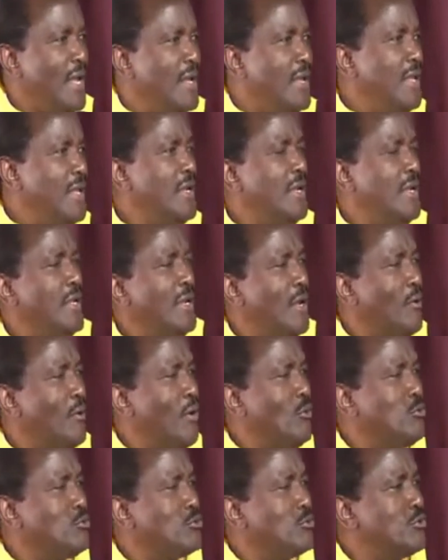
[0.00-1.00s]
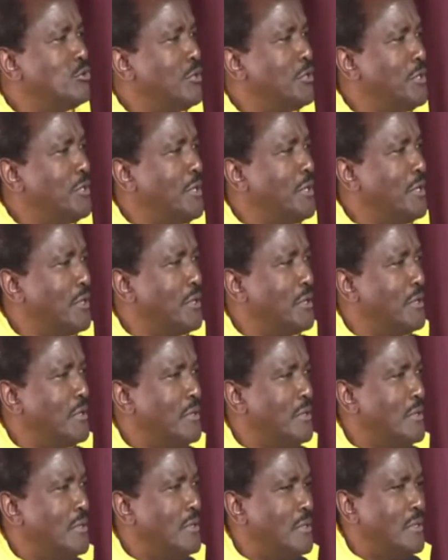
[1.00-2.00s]
Ya nini inawahusu nyinyi
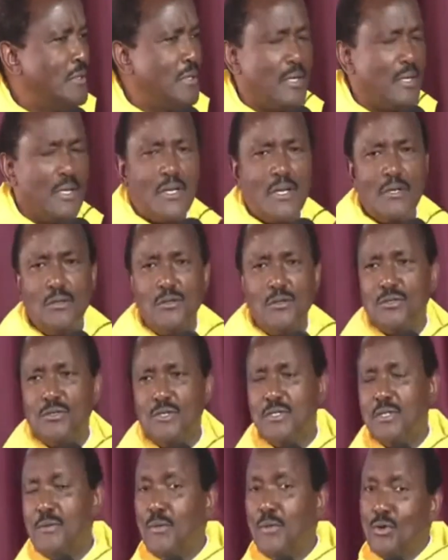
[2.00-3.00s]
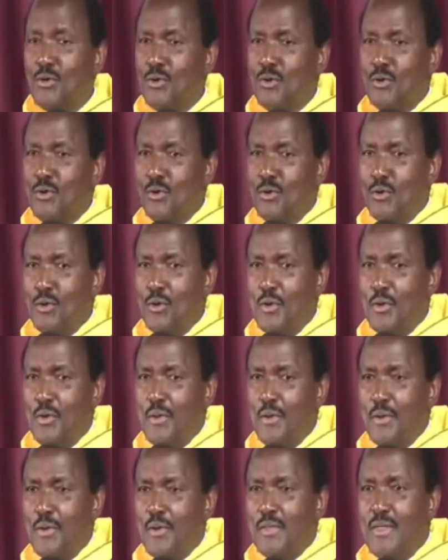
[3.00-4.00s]
kina Kalonzo? Sema no, no, no.
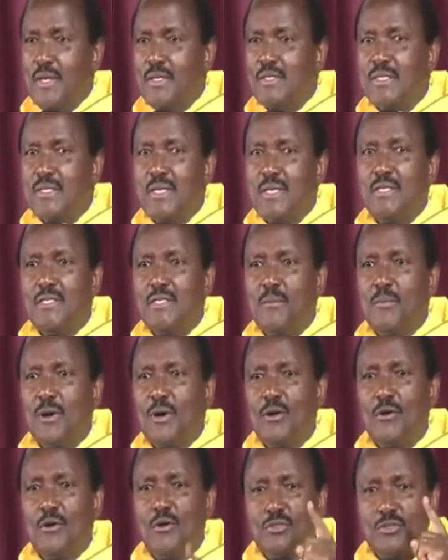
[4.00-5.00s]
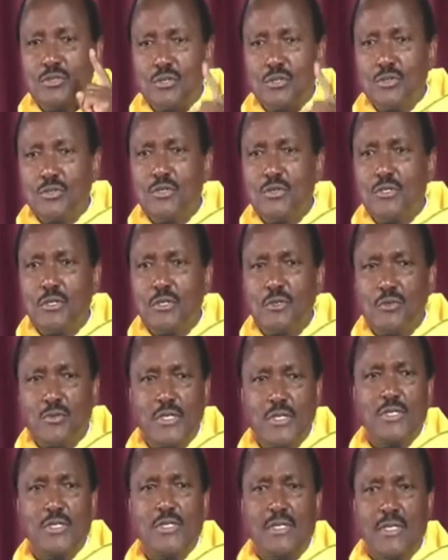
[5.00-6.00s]
This thing is about Constitution
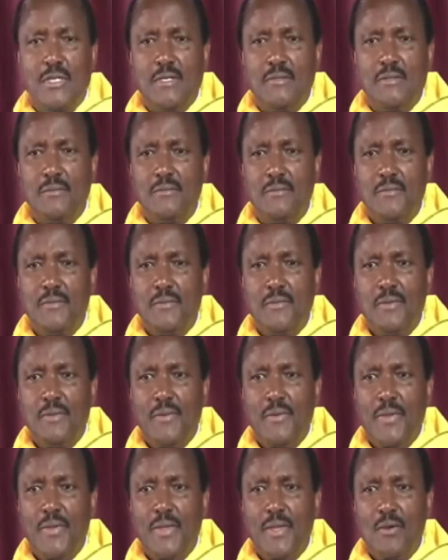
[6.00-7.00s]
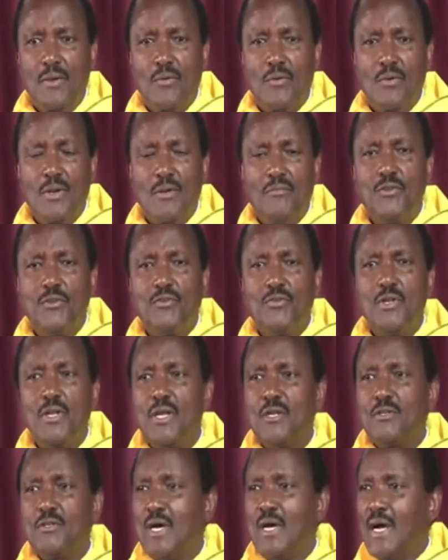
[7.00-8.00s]
2010. Kuna vitu
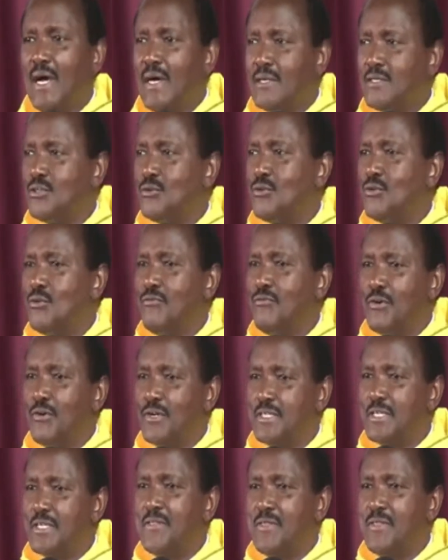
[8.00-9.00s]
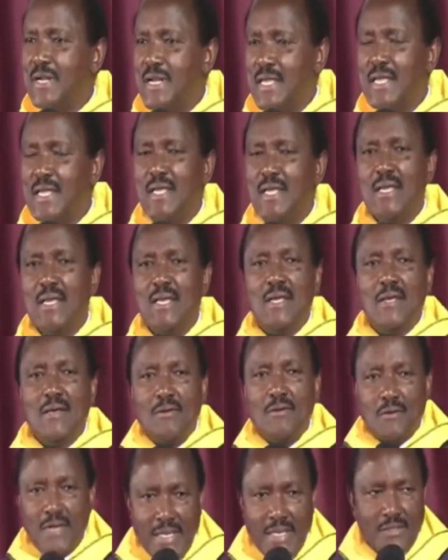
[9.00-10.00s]
inaitwa Article 43
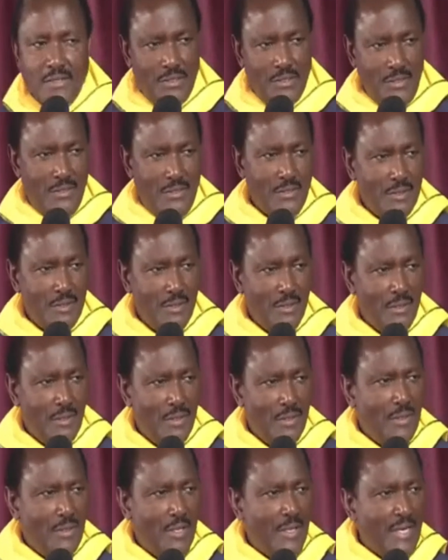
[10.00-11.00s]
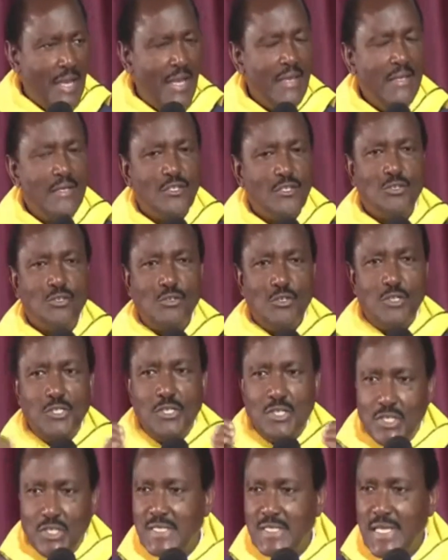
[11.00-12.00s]
rights. The right to
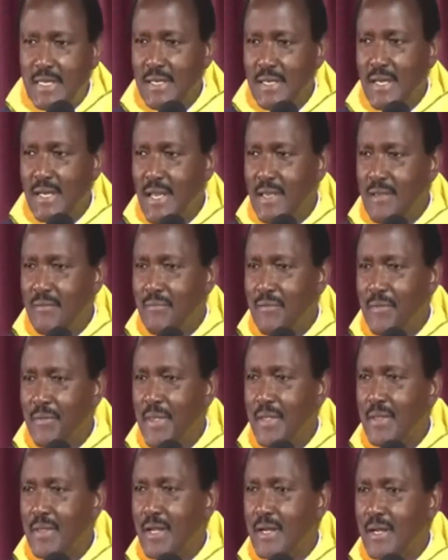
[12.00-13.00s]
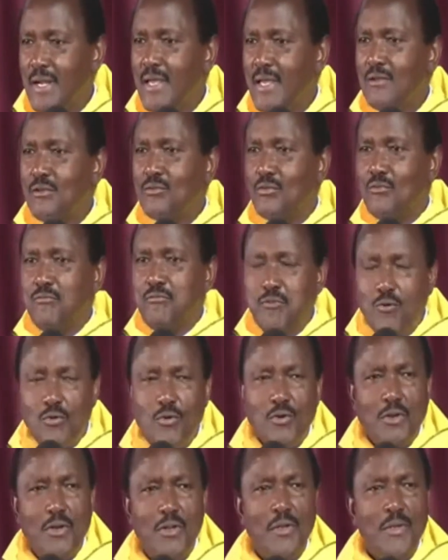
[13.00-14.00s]
decent life, the right to
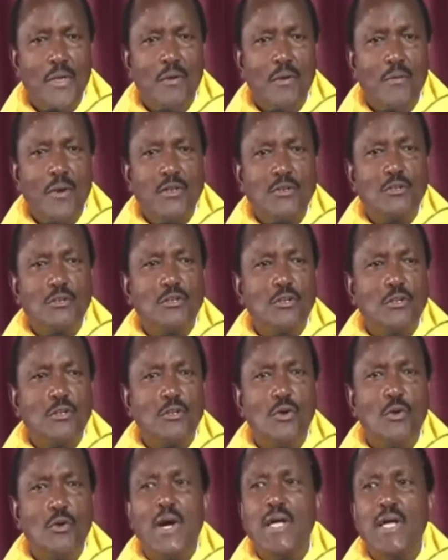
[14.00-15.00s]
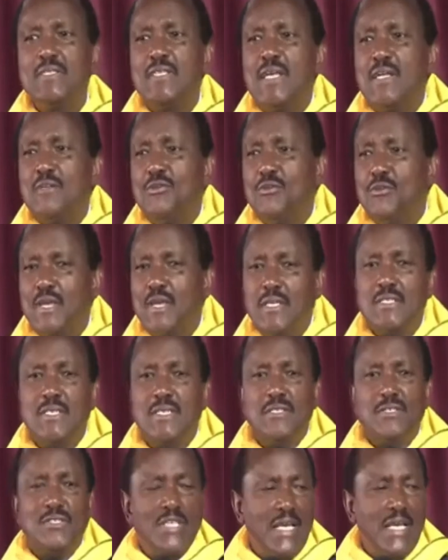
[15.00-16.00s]
food, watoto ndio kwanza
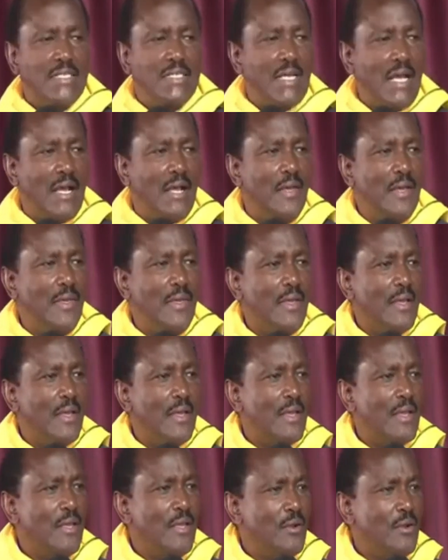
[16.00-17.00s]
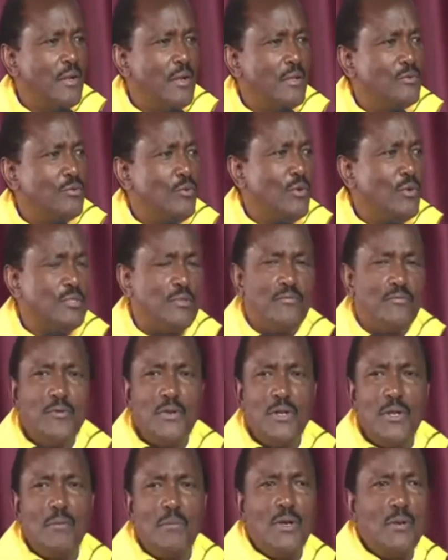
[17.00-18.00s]
education sector. Hiyo
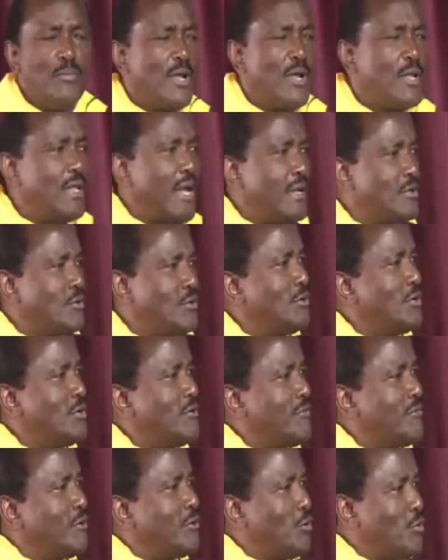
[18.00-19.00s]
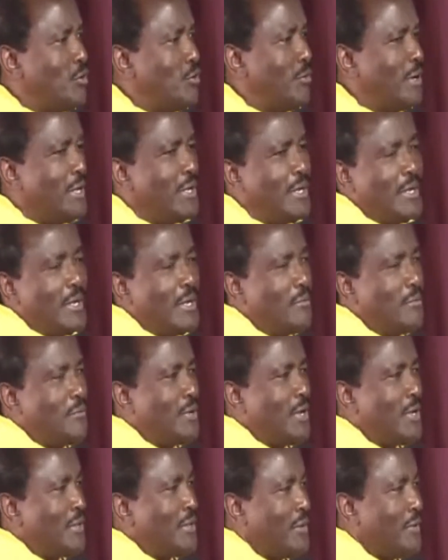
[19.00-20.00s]
usifuna my brother, I don't even know my younger
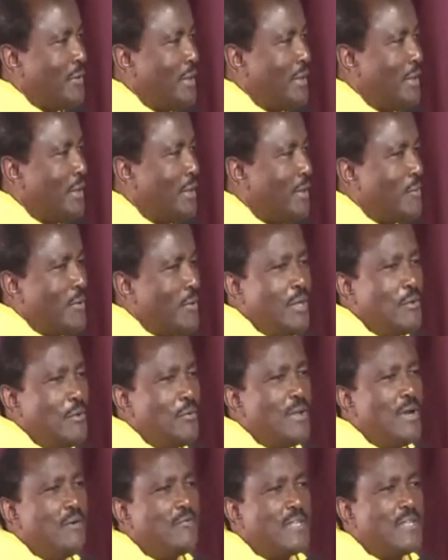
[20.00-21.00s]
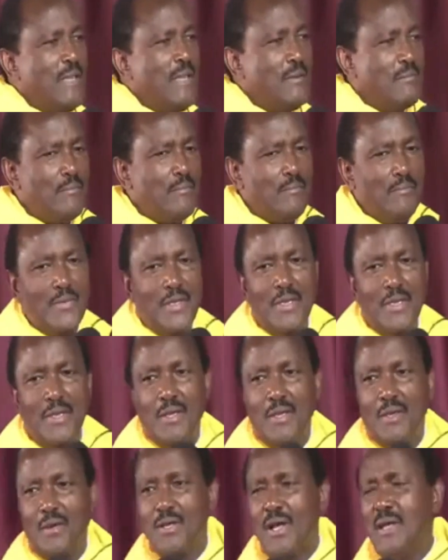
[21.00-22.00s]
brother, whether we have time.
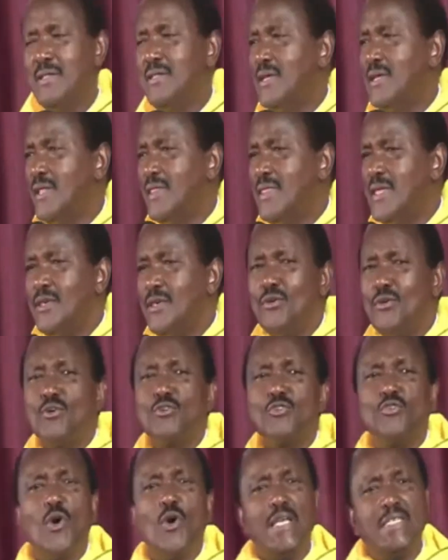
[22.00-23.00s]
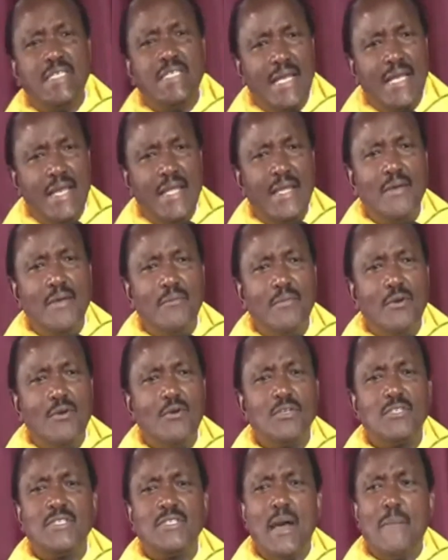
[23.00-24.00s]
I think hiyo tuachilie,
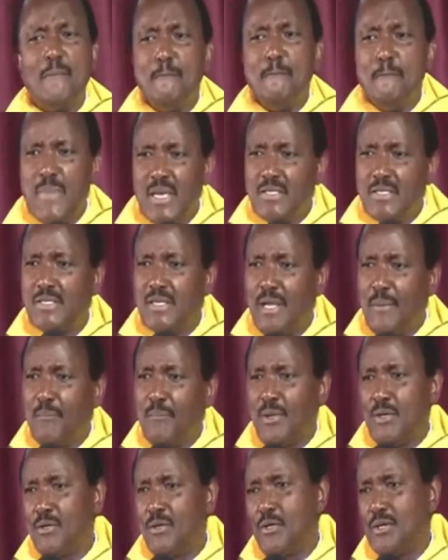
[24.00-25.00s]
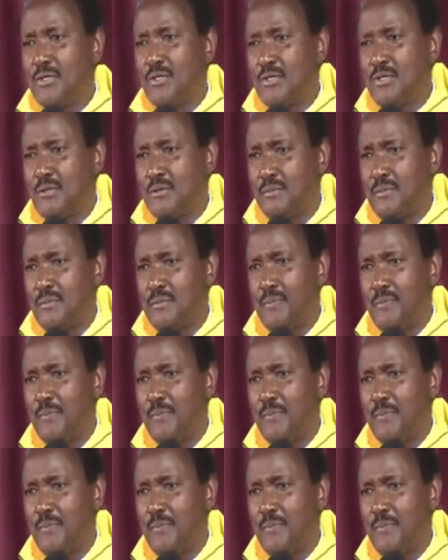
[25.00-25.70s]
because they have messed up education.